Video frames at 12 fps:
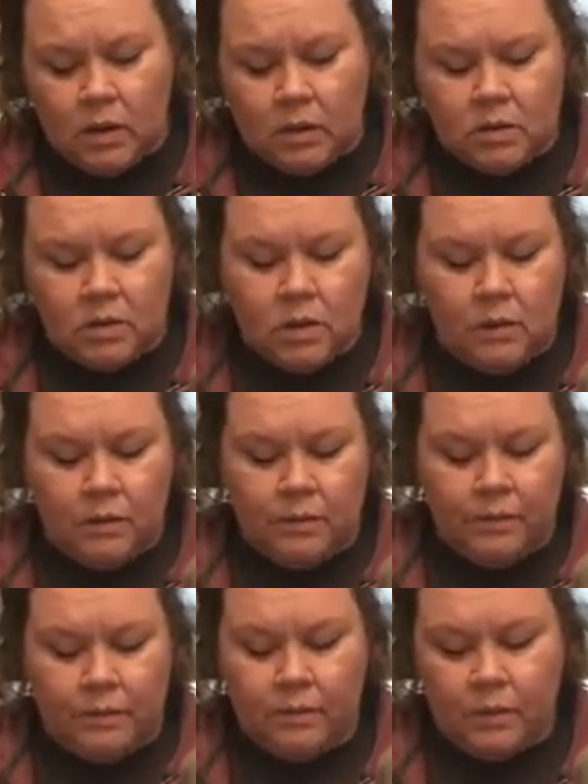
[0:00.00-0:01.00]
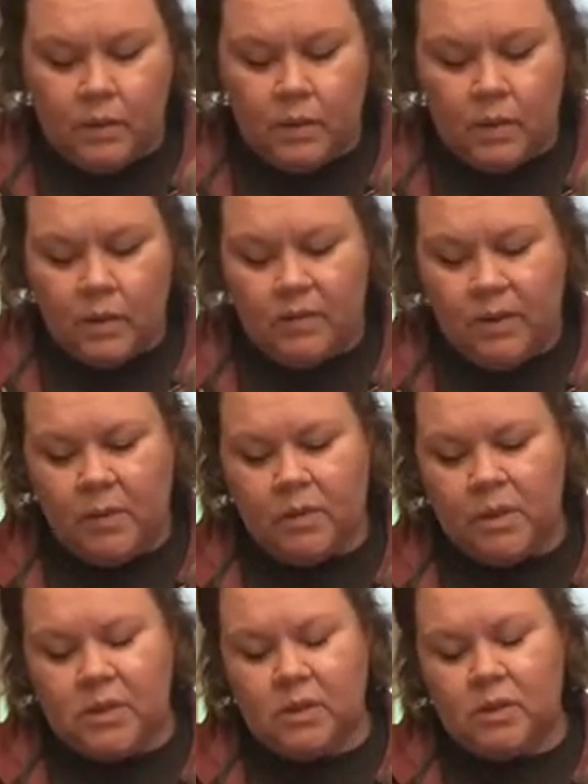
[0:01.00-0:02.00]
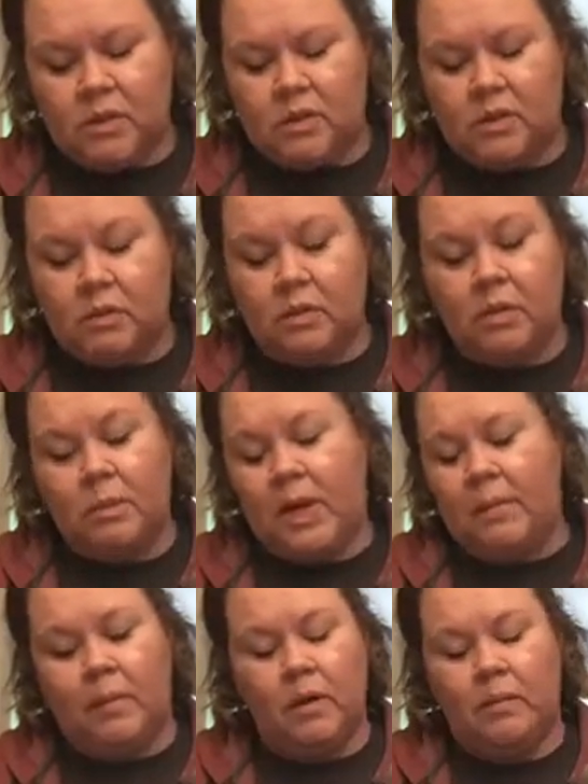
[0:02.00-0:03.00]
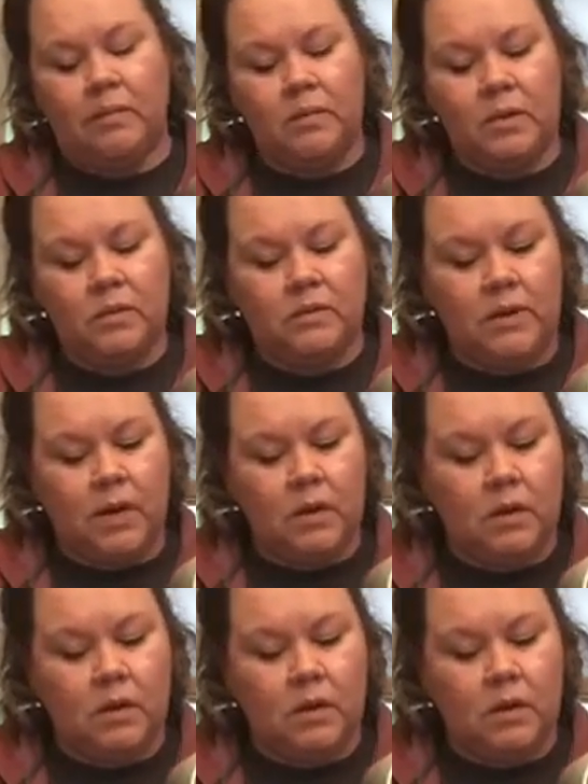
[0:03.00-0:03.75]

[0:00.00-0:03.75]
So if I pull my stitches through the paper, it's fine.